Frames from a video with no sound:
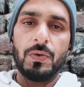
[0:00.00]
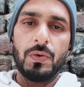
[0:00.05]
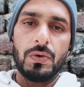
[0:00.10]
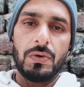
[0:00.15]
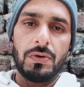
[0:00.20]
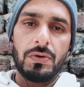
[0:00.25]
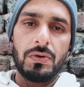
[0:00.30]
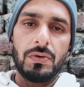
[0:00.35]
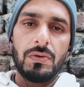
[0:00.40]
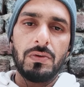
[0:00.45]

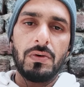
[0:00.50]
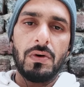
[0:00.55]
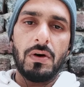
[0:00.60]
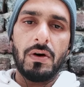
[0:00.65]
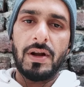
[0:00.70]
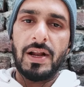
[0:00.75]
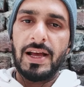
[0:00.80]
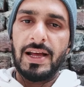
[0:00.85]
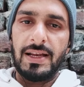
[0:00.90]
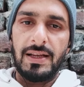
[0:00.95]
Urdu
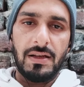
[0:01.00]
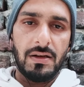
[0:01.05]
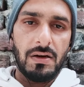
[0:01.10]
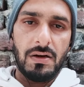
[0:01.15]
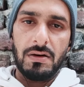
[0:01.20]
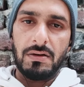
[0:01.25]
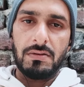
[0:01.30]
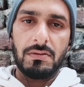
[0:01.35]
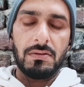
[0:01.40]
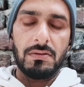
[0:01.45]
or
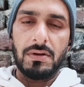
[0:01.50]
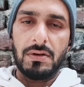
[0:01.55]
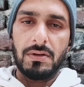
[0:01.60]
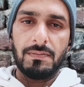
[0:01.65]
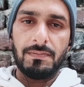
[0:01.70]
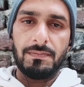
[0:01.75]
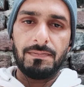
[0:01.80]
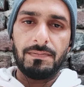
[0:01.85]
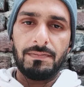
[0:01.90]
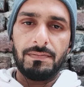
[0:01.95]

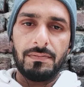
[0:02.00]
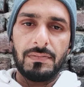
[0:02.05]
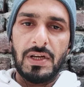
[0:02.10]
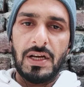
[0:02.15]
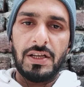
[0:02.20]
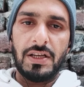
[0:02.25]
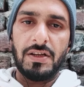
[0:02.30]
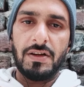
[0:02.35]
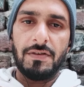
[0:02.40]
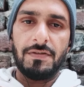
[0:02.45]

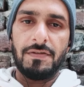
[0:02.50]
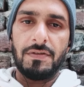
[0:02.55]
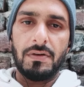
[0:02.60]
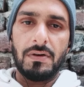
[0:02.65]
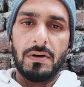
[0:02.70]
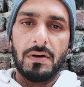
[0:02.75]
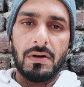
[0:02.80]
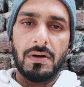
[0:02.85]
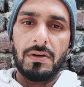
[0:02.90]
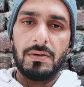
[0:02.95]
any of
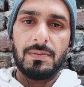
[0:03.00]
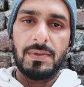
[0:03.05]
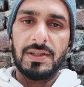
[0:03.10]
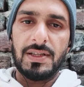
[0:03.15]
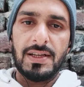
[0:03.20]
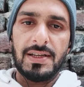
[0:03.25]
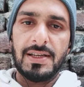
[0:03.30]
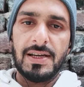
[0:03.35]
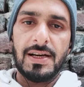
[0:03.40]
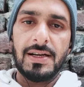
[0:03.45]
our
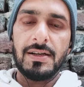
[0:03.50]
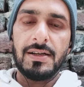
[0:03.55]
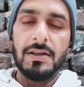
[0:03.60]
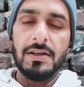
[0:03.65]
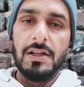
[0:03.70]
mother tongue.